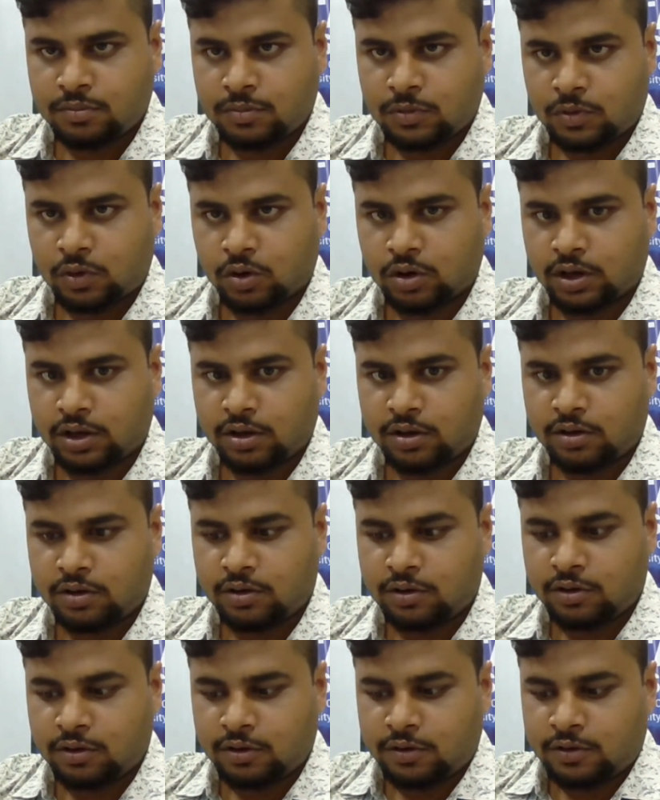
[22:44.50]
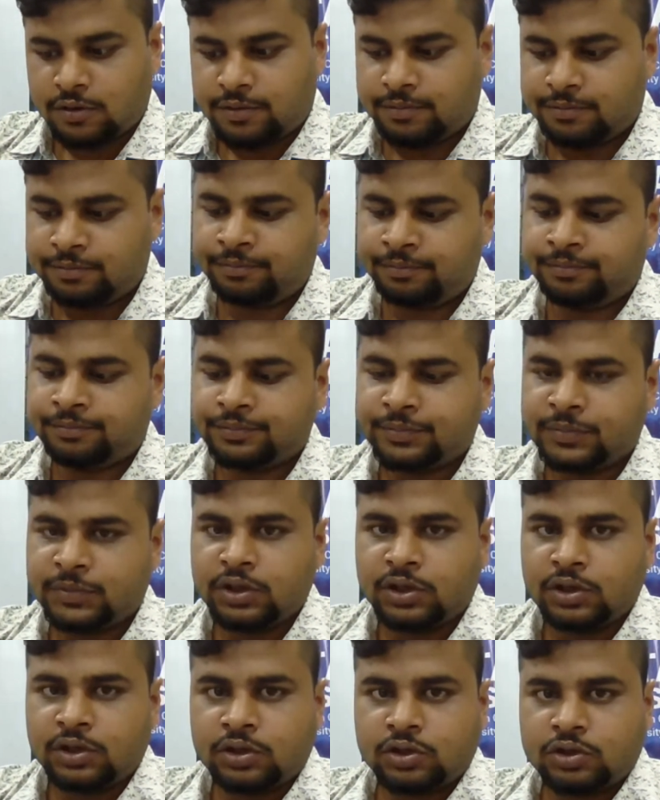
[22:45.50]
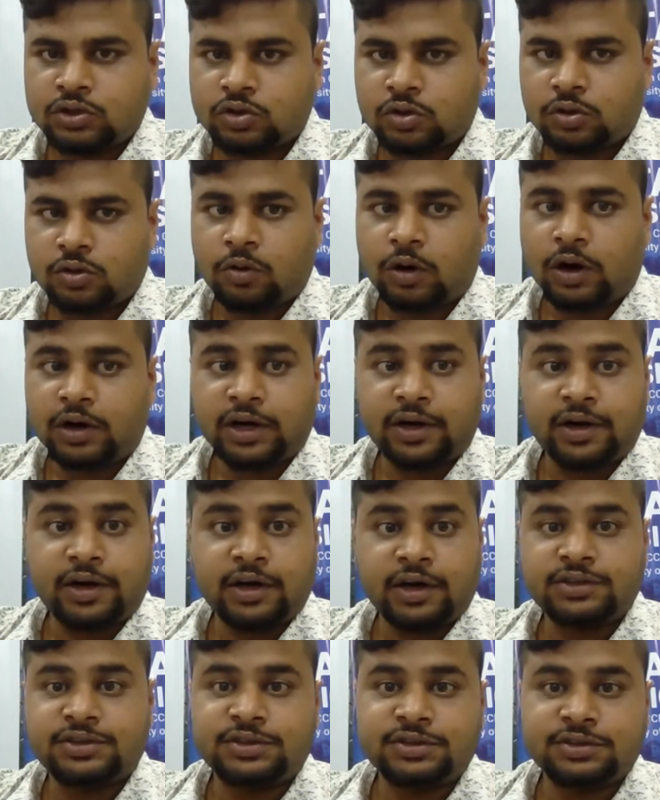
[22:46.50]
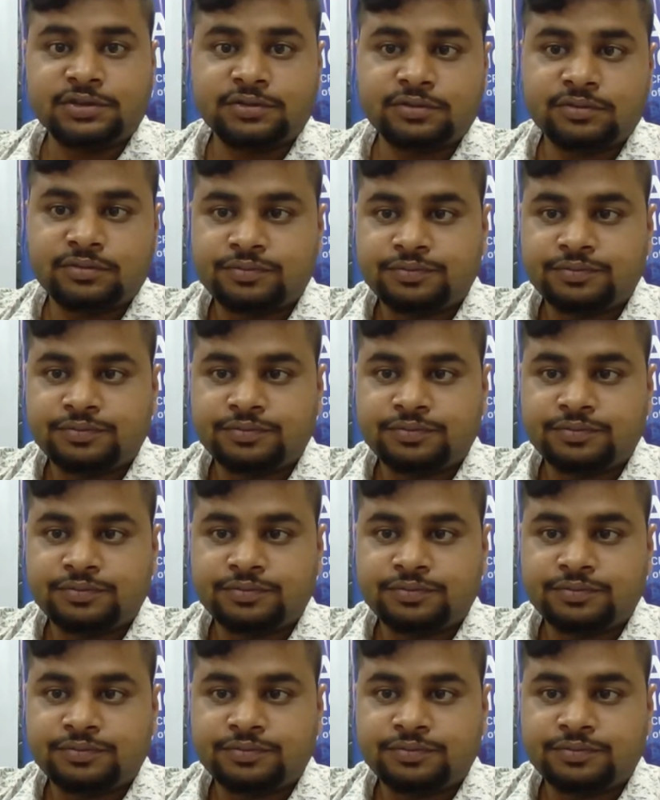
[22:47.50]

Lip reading: Okay. So what it does,